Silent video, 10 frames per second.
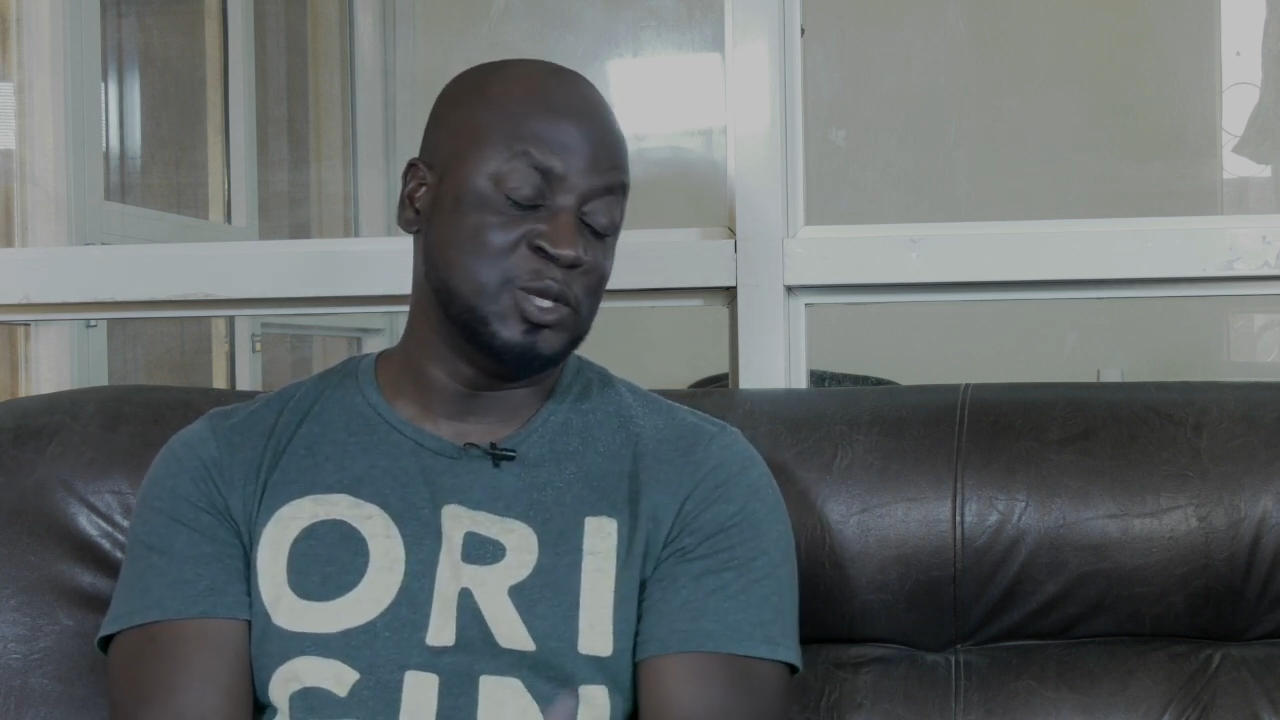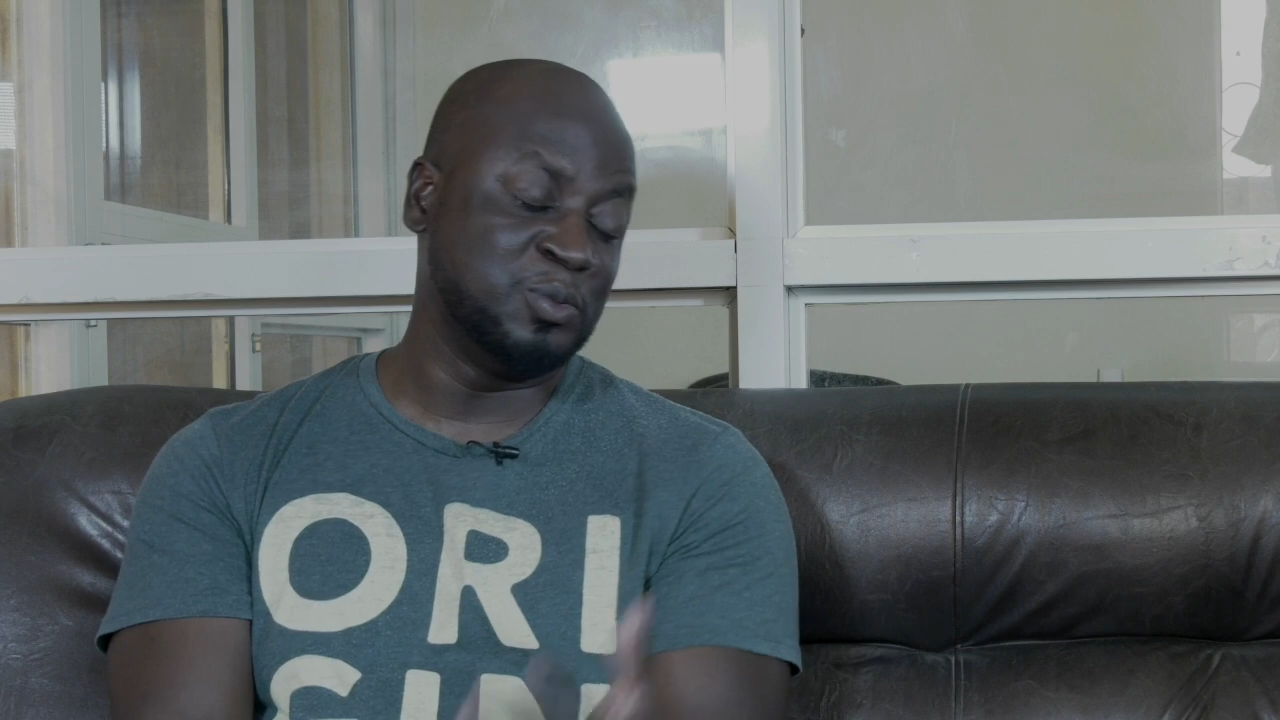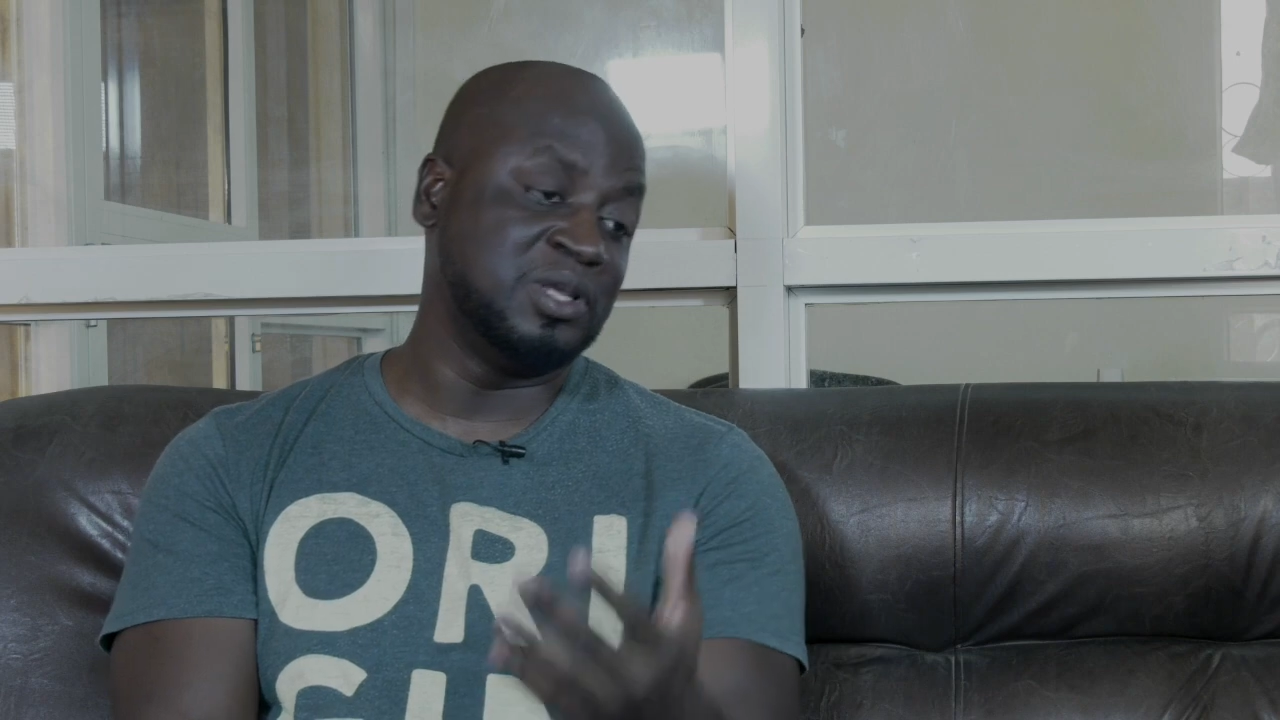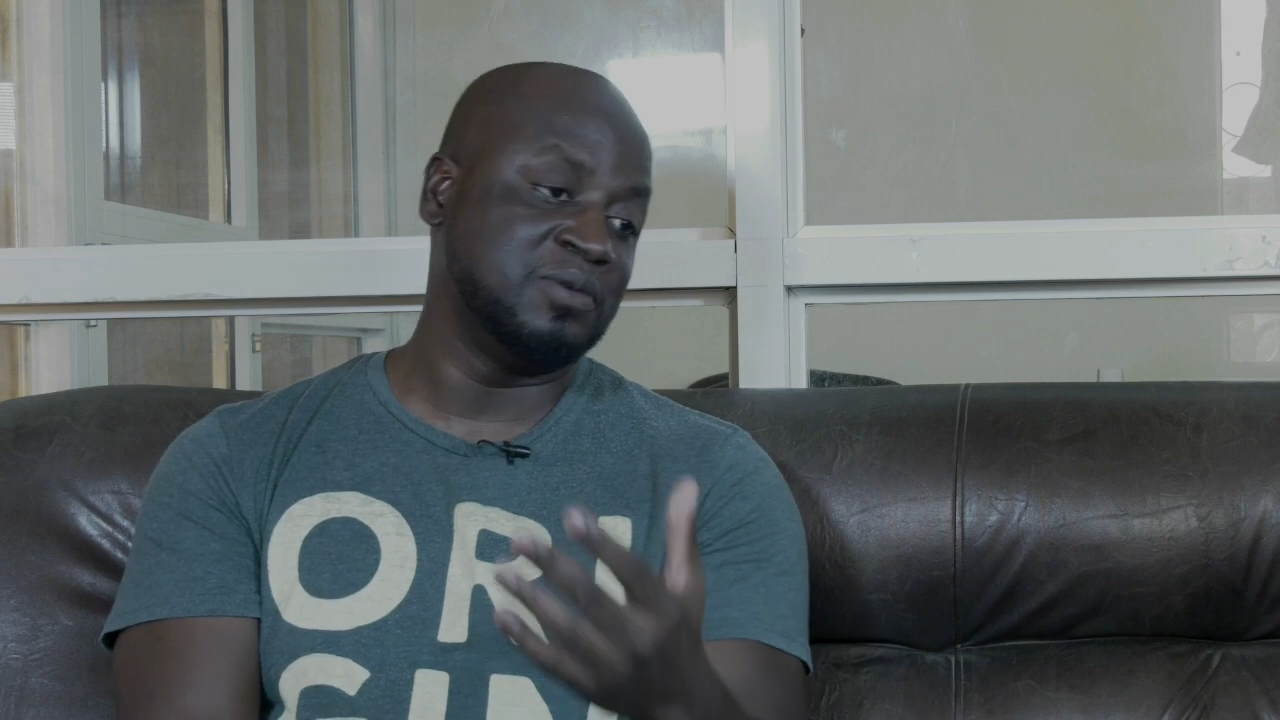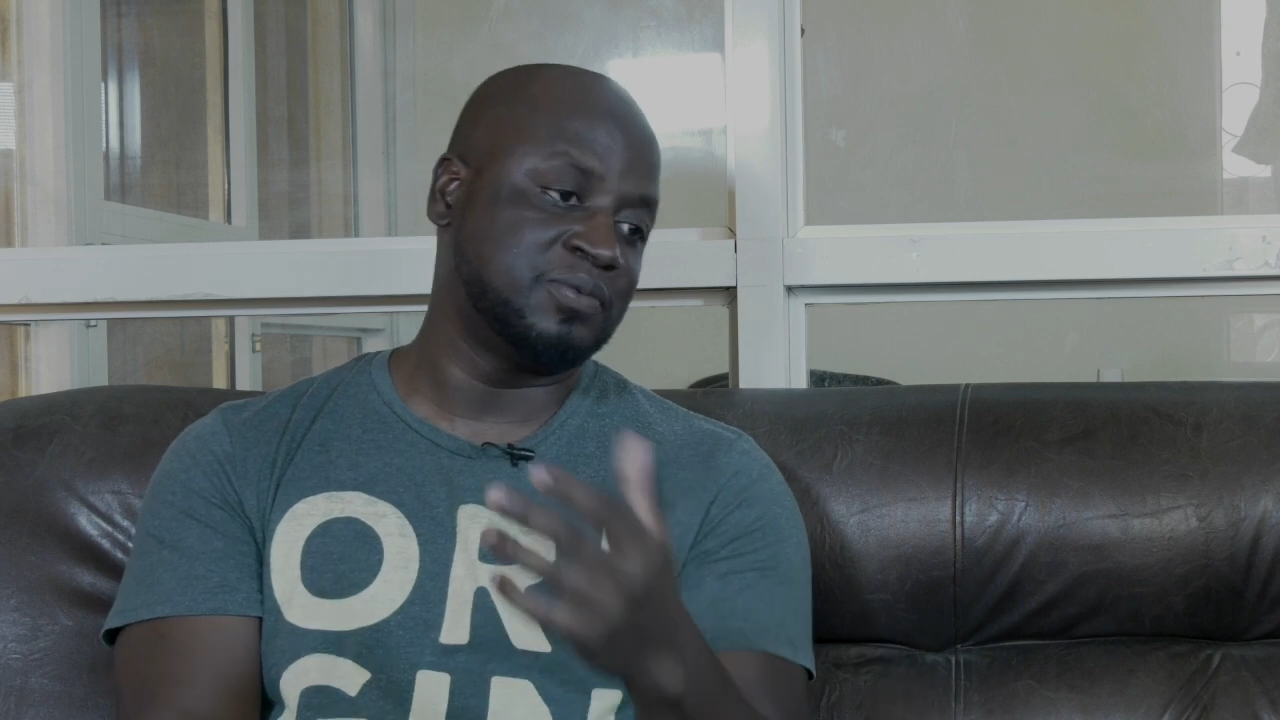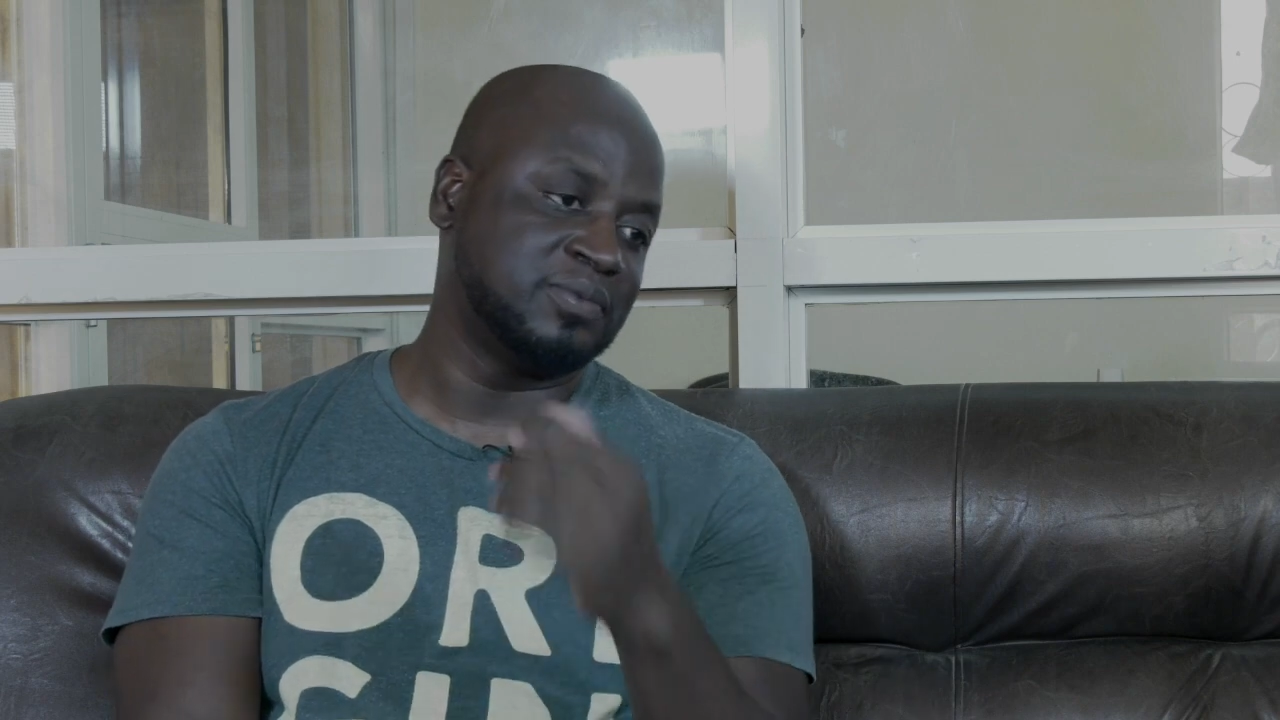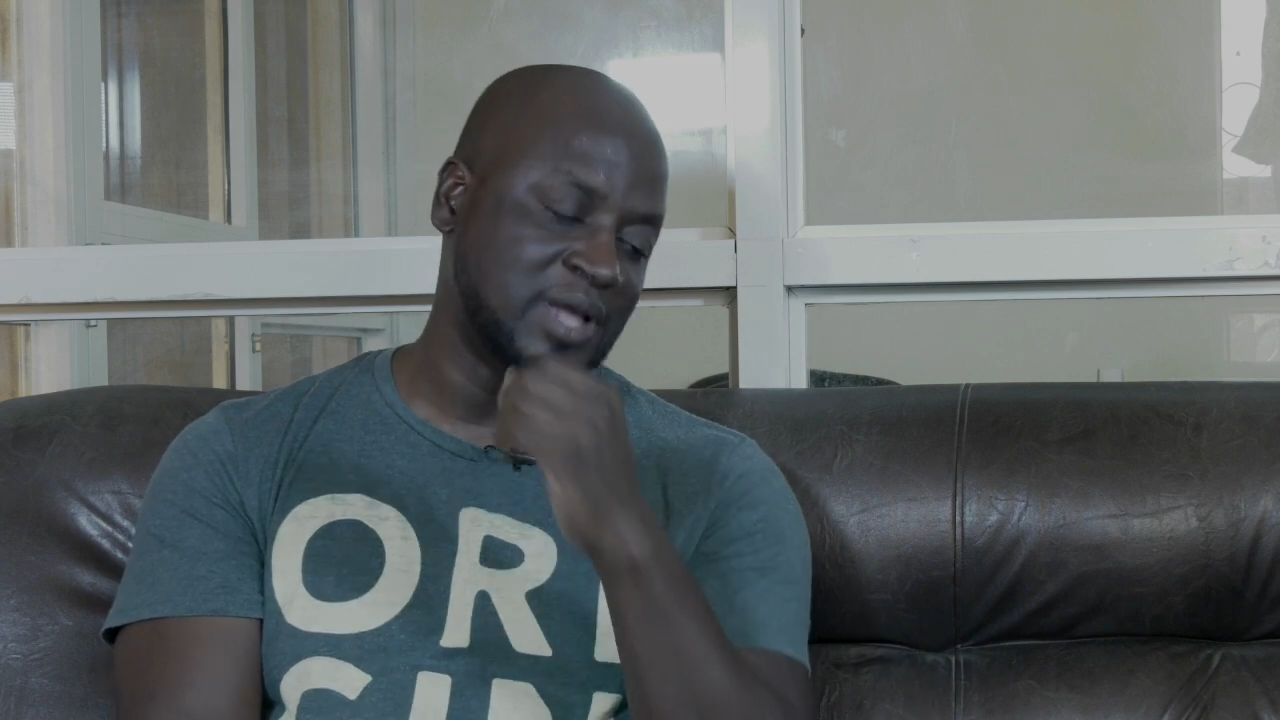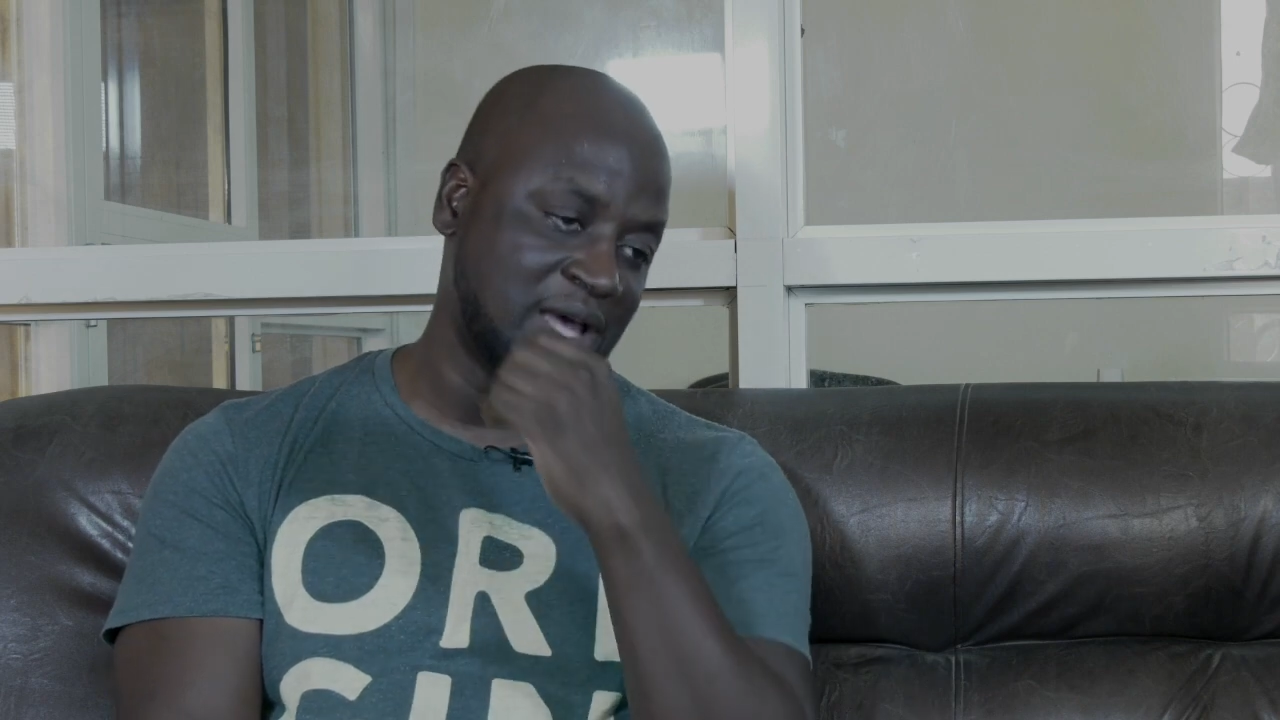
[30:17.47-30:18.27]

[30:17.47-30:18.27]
can you believe